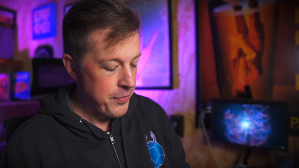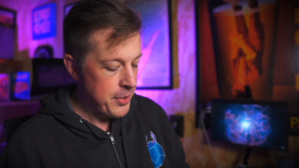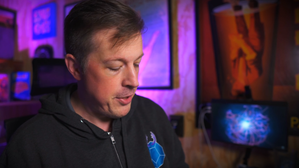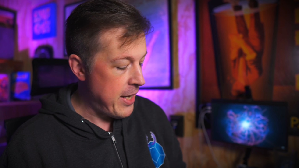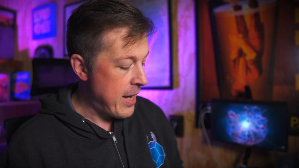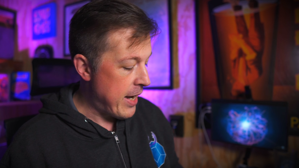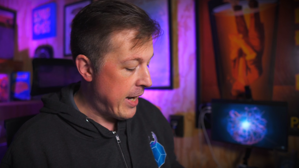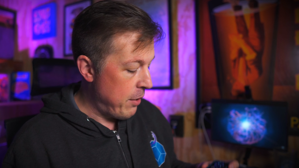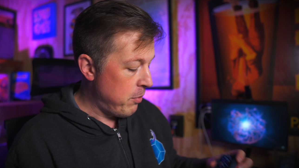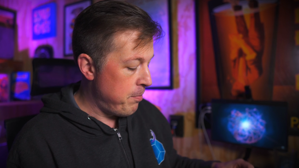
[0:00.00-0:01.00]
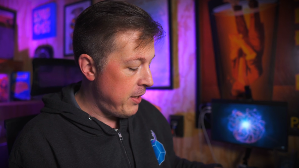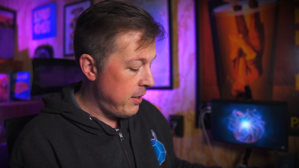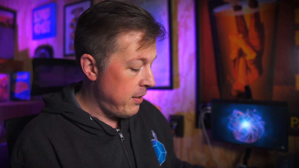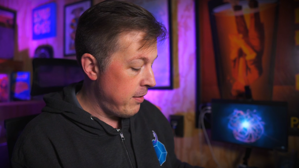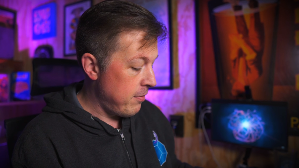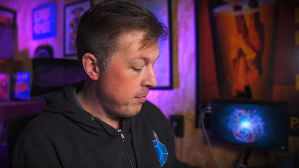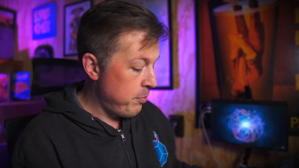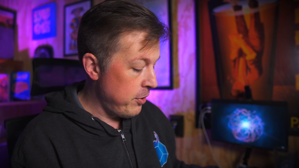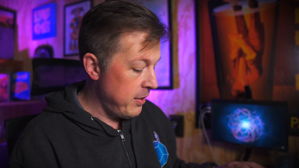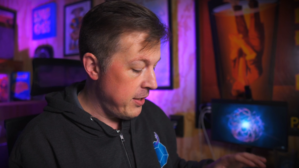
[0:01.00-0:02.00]
So yeah, I will be
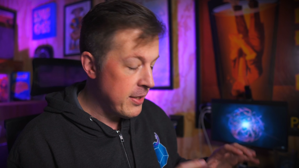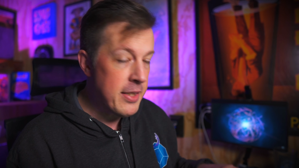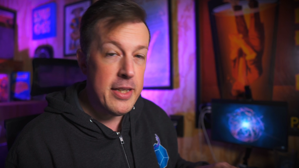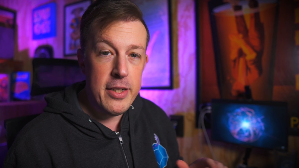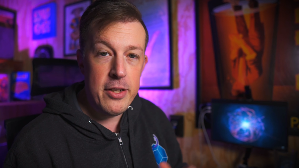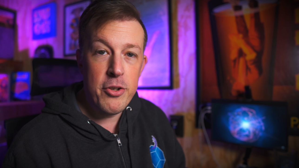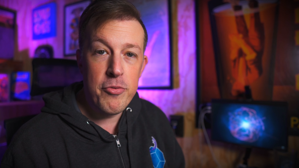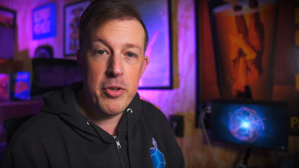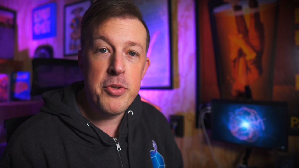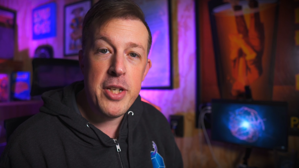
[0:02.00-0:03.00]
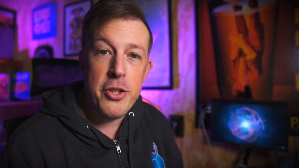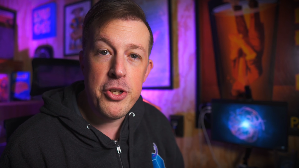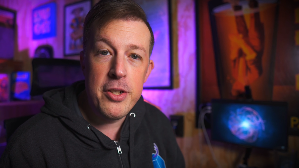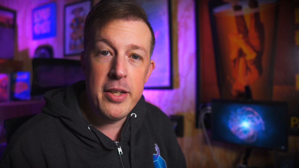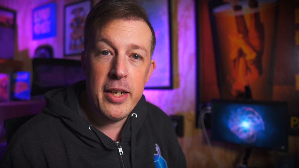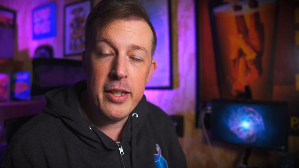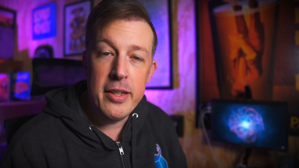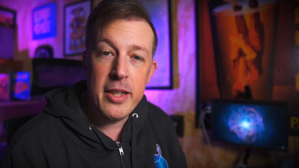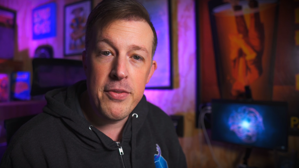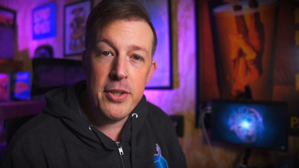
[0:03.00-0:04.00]
putting these in rotation
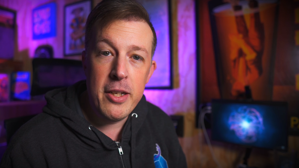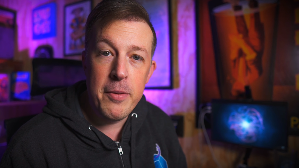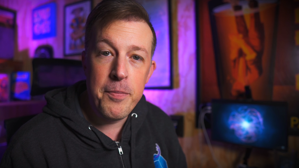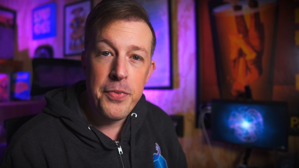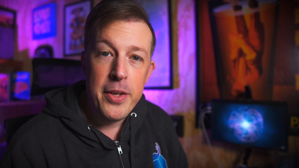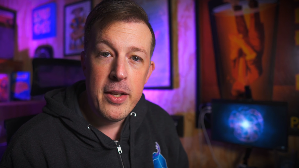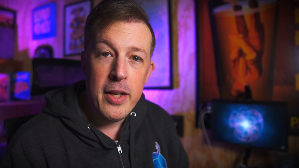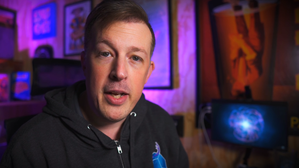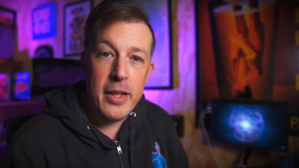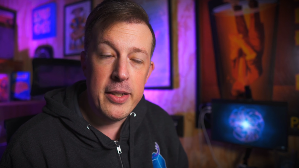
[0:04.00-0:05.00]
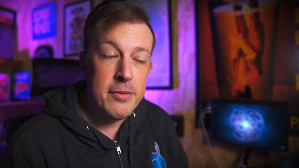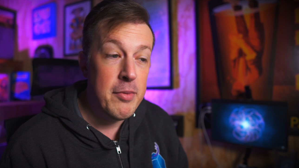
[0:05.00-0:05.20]
and giving them a